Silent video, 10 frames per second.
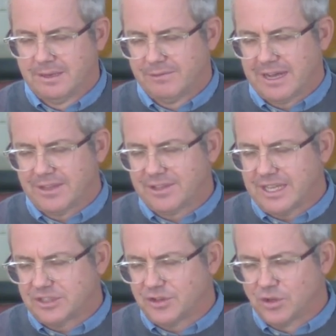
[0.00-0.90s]
Father,
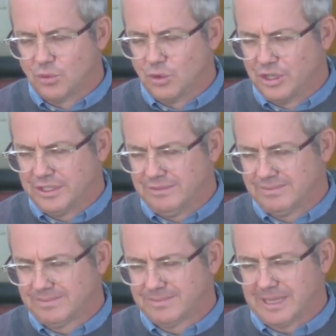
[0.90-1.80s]
thanks for your word.
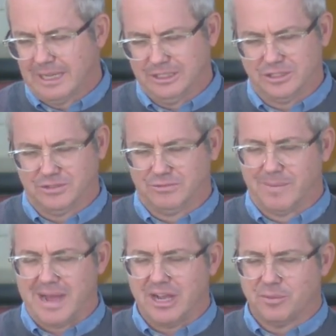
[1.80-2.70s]
Uh, it's
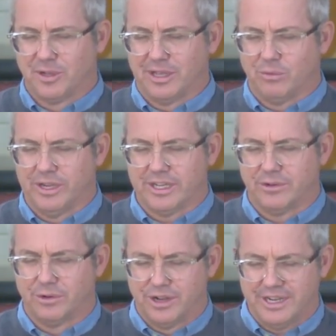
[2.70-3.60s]
remarkable that we
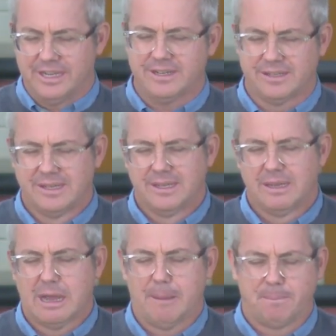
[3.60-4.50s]
can read
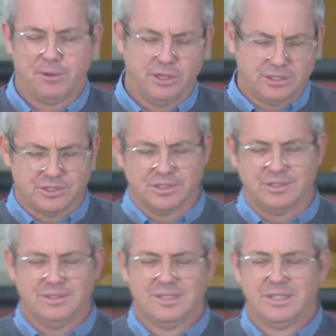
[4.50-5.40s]
a
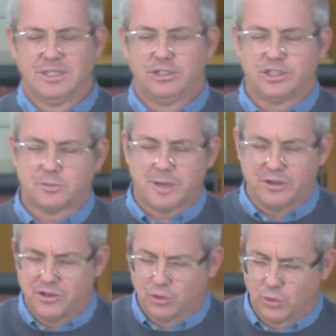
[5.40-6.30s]
person who
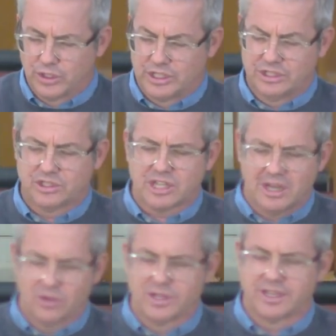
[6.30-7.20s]
spoke your word so
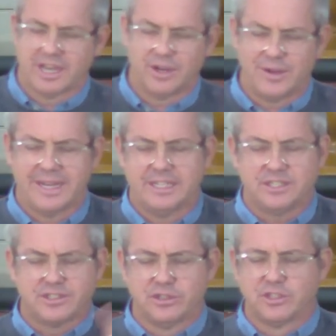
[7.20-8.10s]
long ago, and he
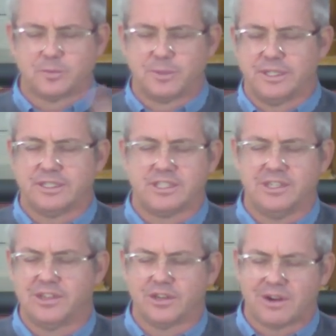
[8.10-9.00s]
still speaks
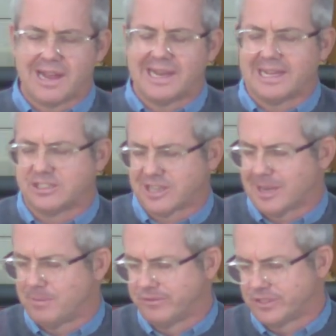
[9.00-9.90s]
into the grey landscape of